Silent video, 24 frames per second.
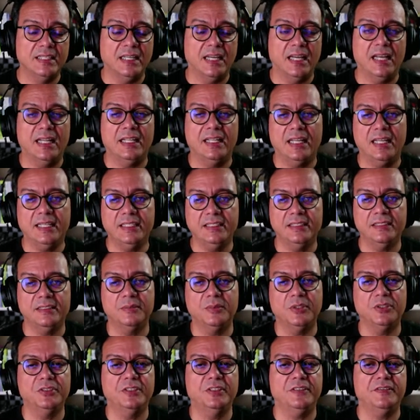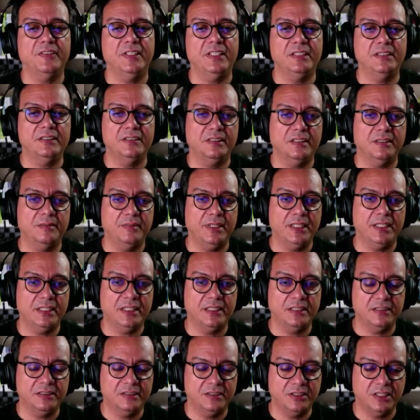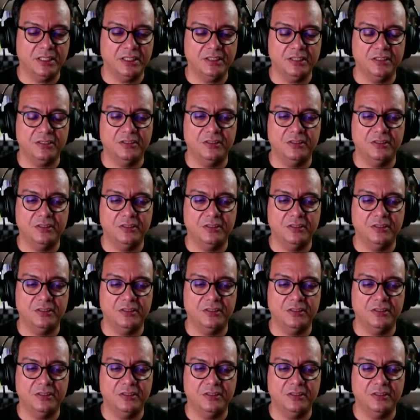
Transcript: Aligning the motivators and making changes